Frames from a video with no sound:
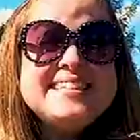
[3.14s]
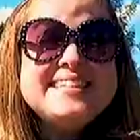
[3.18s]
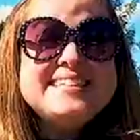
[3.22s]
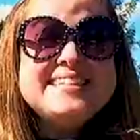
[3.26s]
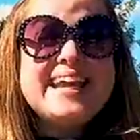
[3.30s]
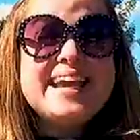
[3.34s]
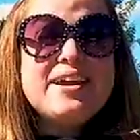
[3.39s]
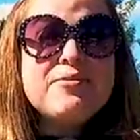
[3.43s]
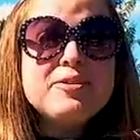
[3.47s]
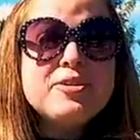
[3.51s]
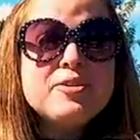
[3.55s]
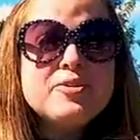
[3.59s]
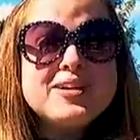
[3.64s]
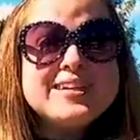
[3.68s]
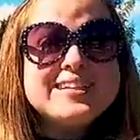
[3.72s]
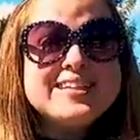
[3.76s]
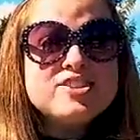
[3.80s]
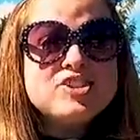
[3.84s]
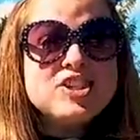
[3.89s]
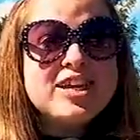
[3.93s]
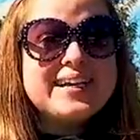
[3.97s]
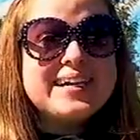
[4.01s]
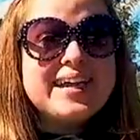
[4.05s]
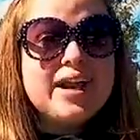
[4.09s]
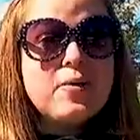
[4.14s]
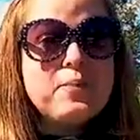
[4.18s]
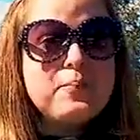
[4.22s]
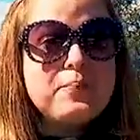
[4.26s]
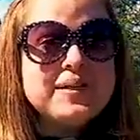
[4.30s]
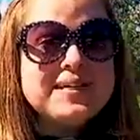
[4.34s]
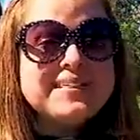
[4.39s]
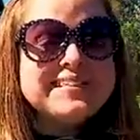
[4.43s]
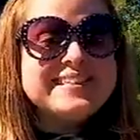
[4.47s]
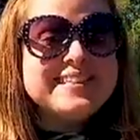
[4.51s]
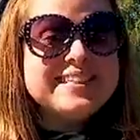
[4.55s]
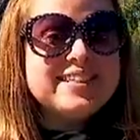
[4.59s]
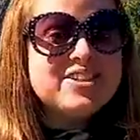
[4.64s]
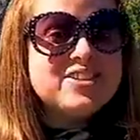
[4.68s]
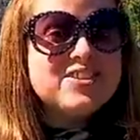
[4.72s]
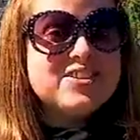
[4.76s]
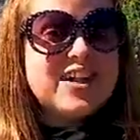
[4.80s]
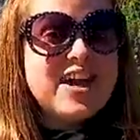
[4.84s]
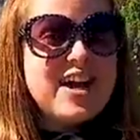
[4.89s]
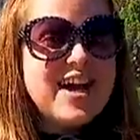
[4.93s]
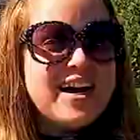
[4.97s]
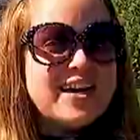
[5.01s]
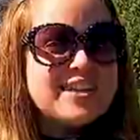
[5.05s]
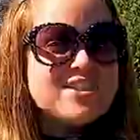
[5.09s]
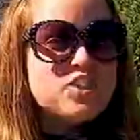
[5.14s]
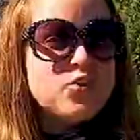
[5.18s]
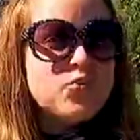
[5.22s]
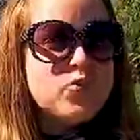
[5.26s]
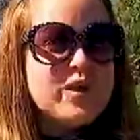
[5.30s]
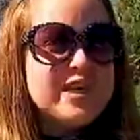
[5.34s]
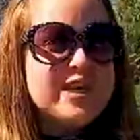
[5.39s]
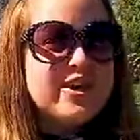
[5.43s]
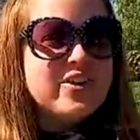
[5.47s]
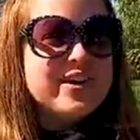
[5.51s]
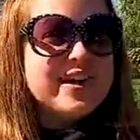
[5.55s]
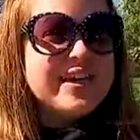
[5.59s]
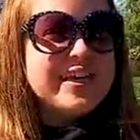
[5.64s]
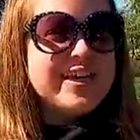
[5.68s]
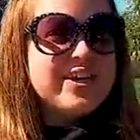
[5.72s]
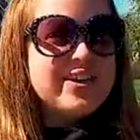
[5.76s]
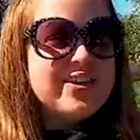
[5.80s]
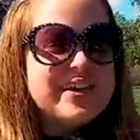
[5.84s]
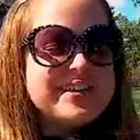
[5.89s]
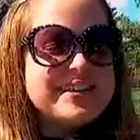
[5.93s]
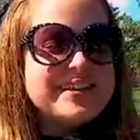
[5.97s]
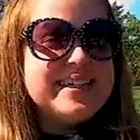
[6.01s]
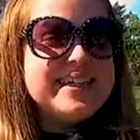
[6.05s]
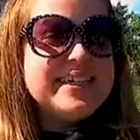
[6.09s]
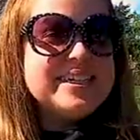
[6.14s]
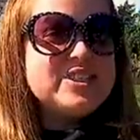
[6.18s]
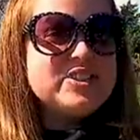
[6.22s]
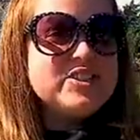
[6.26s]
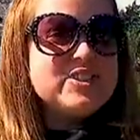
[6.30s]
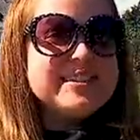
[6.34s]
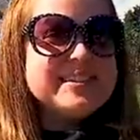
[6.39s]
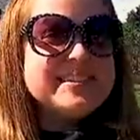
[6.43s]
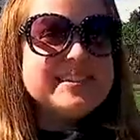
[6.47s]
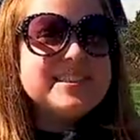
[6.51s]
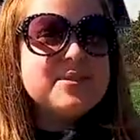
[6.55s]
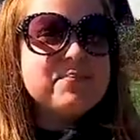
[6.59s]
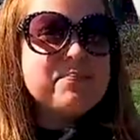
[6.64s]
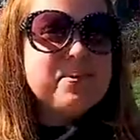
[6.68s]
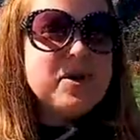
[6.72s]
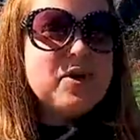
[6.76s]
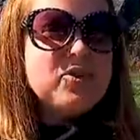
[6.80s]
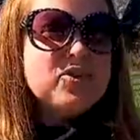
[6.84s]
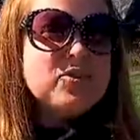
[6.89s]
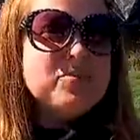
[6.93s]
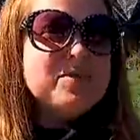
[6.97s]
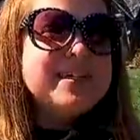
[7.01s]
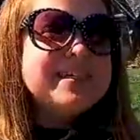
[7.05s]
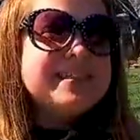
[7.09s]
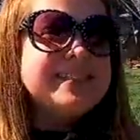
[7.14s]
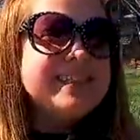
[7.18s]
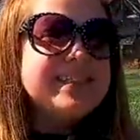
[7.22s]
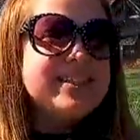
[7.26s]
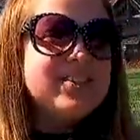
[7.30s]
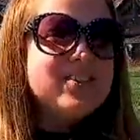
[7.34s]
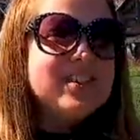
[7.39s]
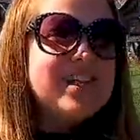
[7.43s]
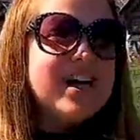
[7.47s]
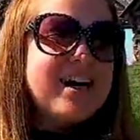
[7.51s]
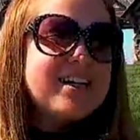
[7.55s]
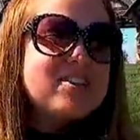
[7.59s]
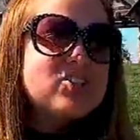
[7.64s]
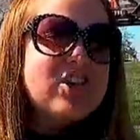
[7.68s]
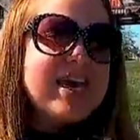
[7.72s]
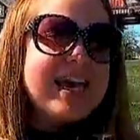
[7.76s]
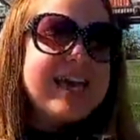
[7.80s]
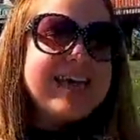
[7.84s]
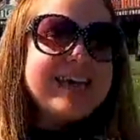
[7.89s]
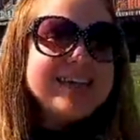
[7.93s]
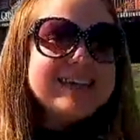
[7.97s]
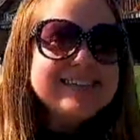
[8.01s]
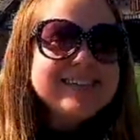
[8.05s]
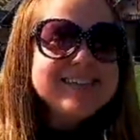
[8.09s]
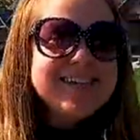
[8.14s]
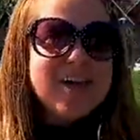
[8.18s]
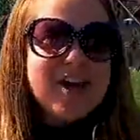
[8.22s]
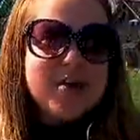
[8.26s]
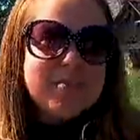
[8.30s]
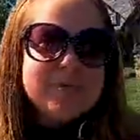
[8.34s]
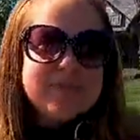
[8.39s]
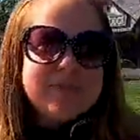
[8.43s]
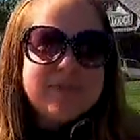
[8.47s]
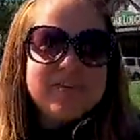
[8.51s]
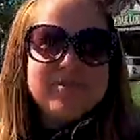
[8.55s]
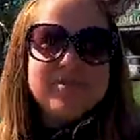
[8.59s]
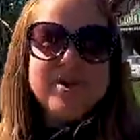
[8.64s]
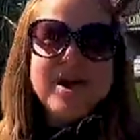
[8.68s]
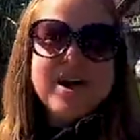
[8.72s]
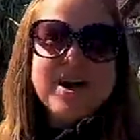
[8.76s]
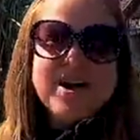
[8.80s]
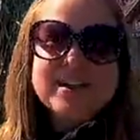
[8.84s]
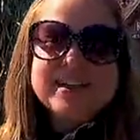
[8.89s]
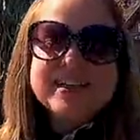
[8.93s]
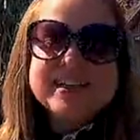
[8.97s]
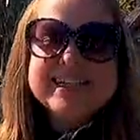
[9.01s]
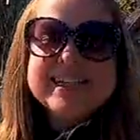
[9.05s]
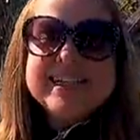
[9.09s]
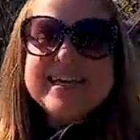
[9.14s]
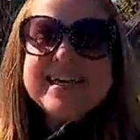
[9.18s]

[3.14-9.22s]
Today we're going to check out Big Cedar Lodge. We are here at the entrance to both Big Cedar Lodge and Top of the Rock.